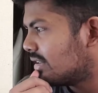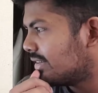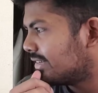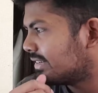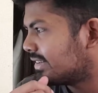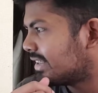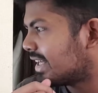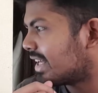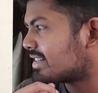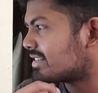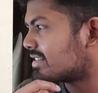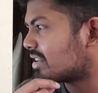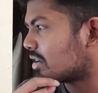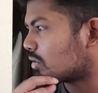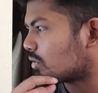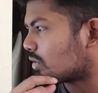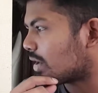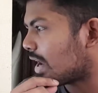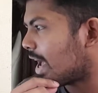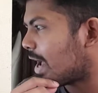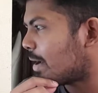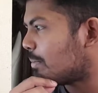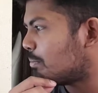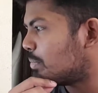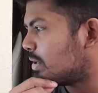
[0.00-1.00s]
That's a
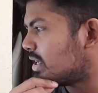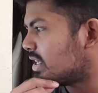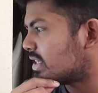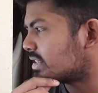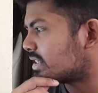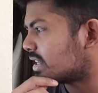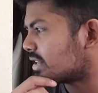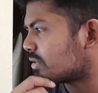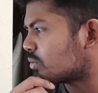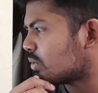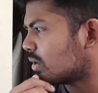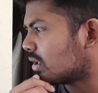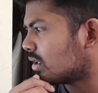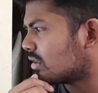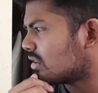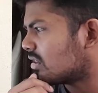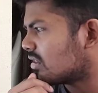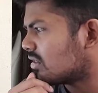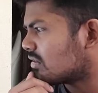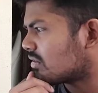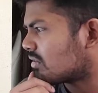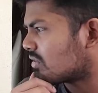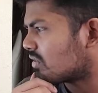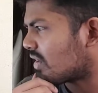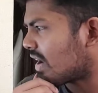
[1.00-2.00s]
rare beast as well.
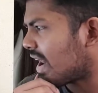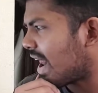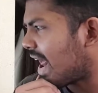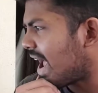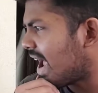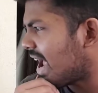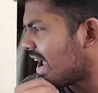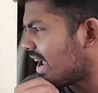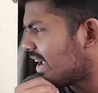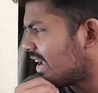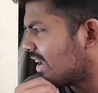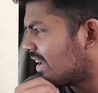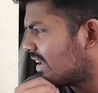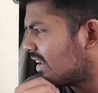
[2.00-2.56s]
Rare?